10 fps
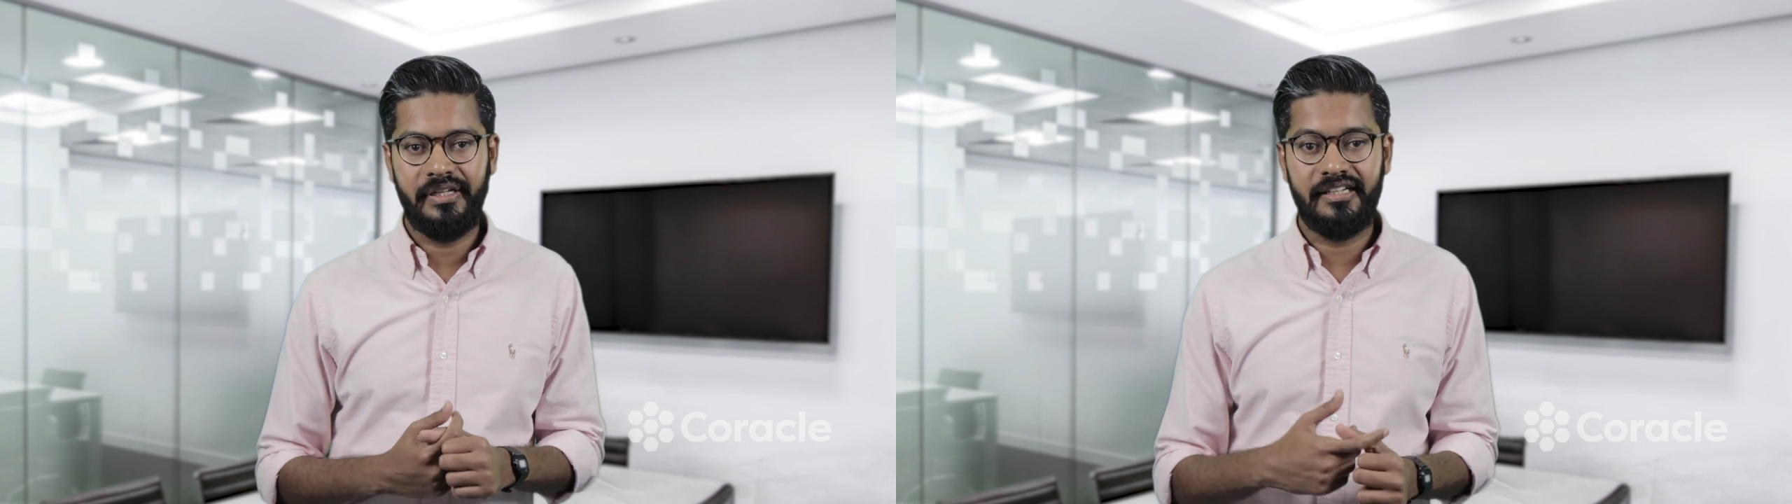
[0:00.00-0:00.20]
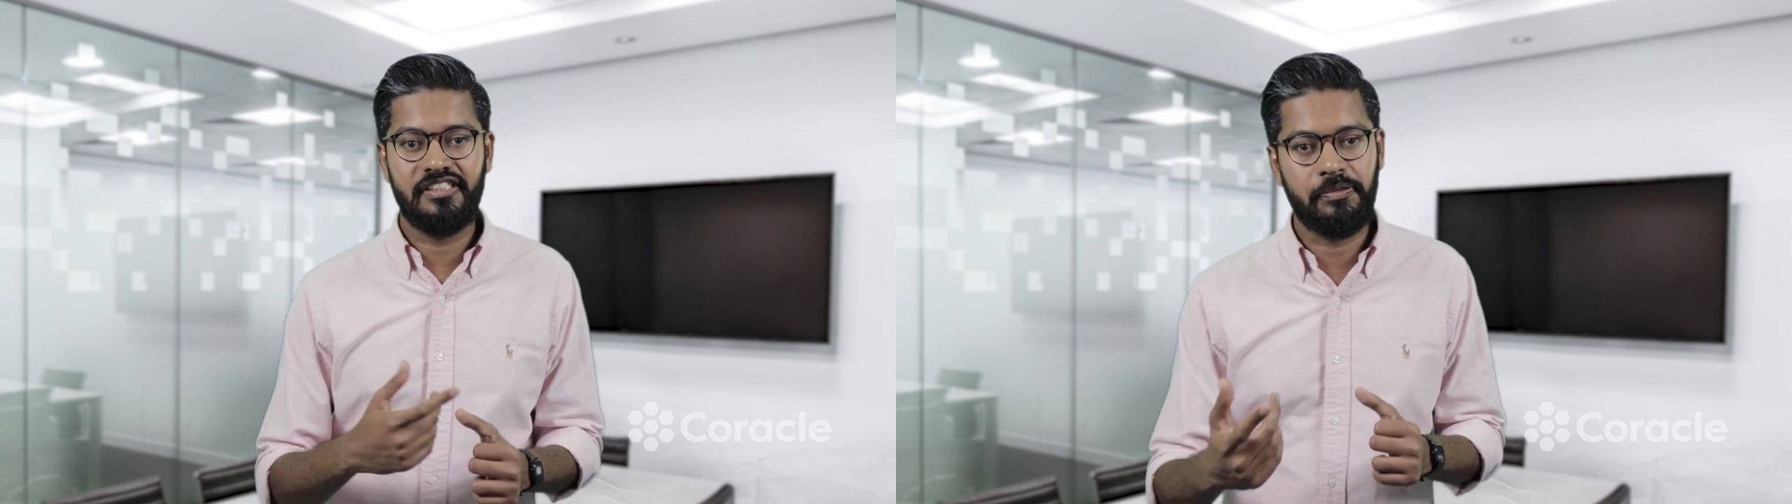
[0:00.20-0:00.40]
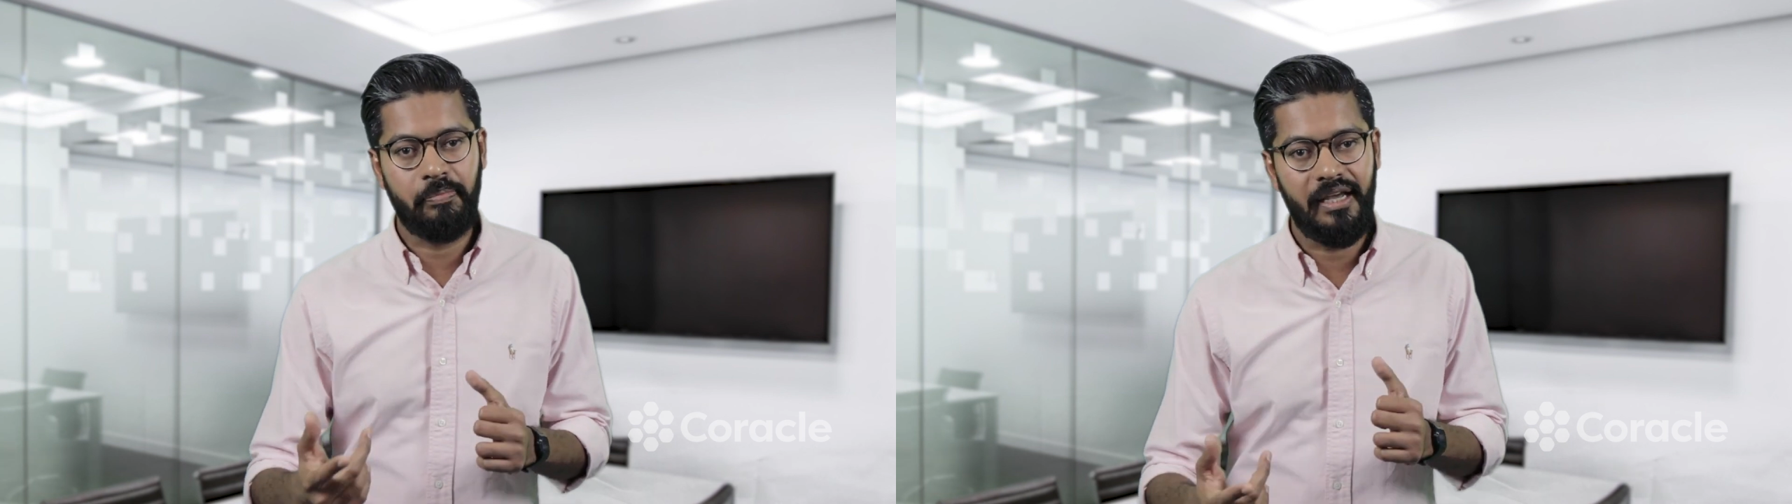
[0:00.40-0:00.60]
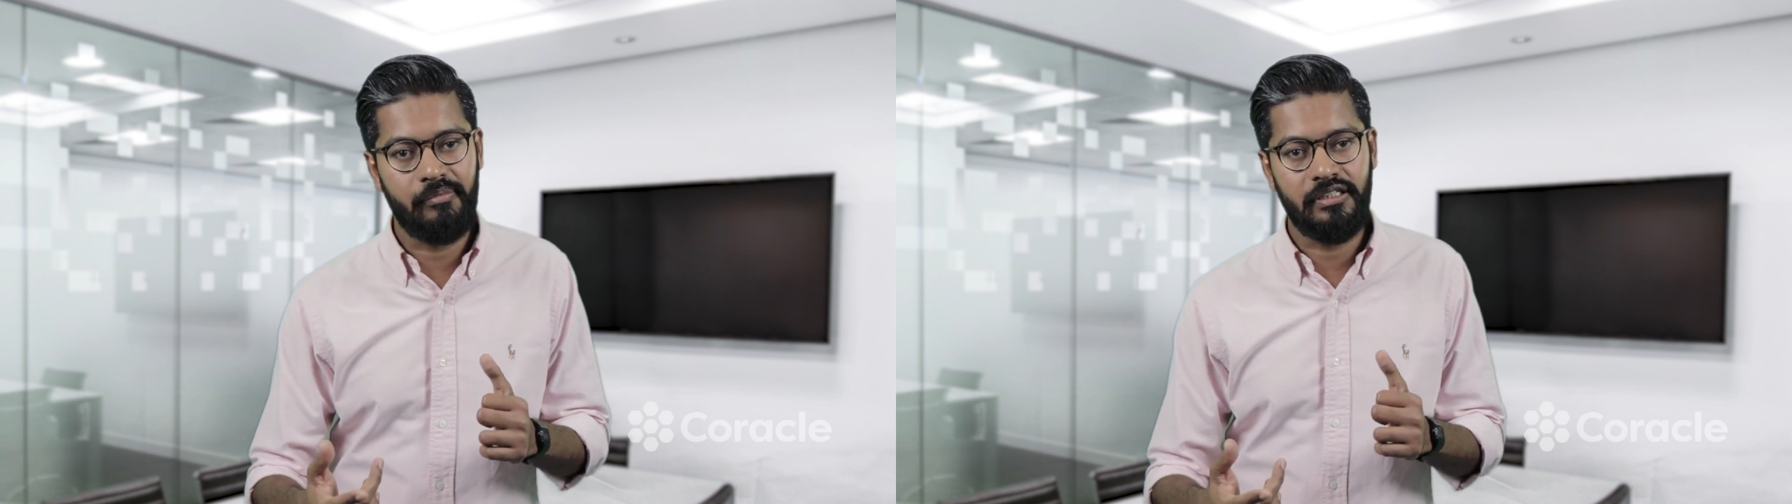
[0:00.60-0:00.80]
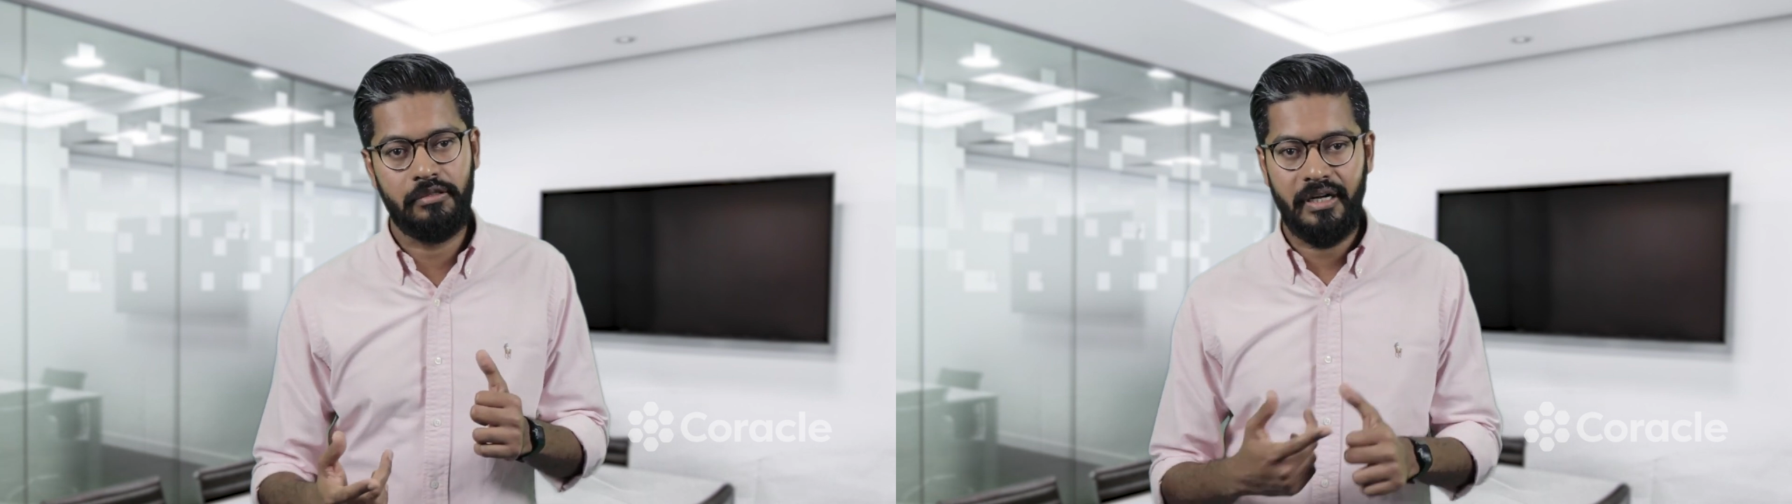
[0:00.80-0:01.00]
excess
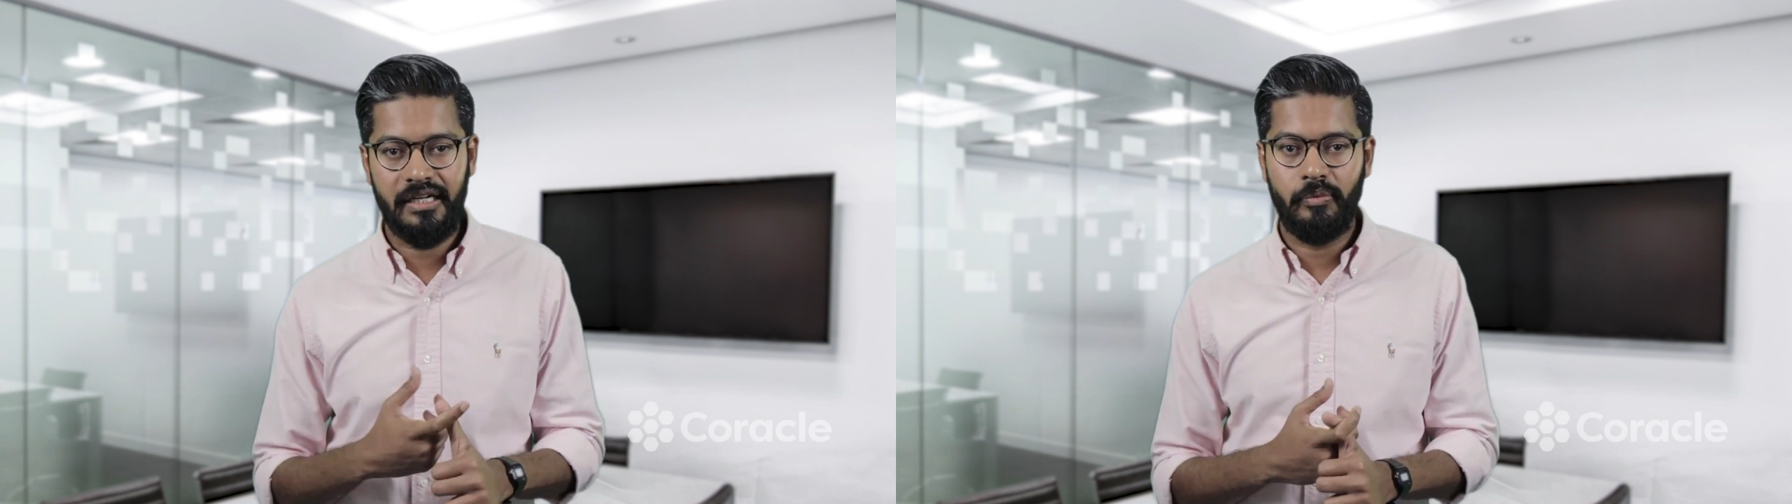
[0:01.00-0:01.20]
payment right